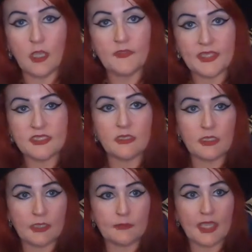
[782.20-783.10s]
And these are
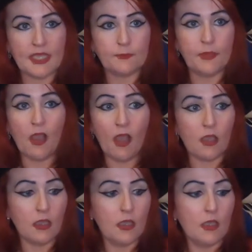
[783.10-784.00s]
like
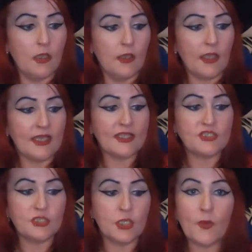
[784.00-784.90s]
pot. And
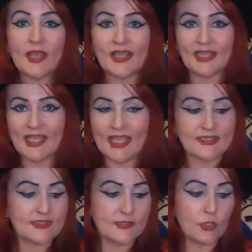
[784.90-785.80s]
as you know, I
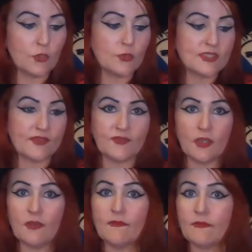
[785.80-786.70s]
collect skulls. I've
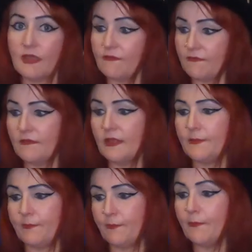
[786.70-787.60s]
got a
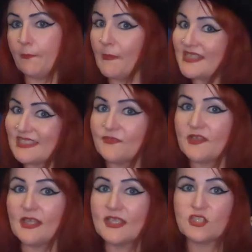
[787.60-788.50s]
massive
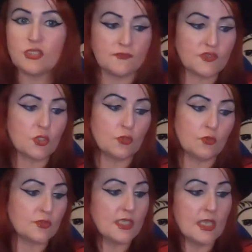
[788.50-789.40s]
collection of
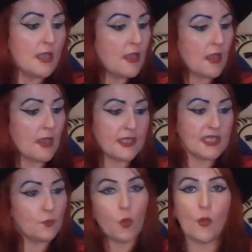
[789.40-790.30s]
skulls, and
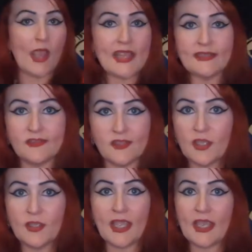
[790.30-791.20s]
it won't end
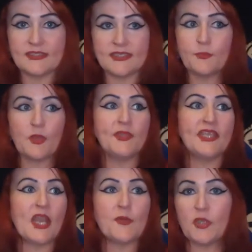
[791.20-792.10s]
there, guys. I'll probably
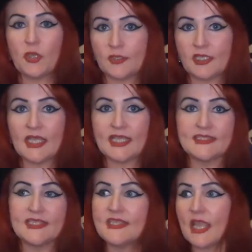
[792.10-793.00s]
carry on
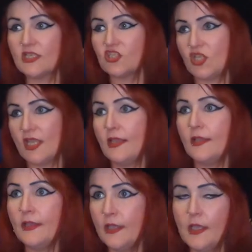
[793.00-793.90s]
collecting next
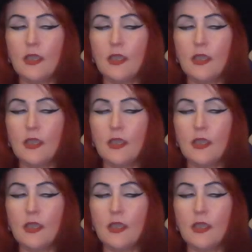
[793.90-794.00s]
year.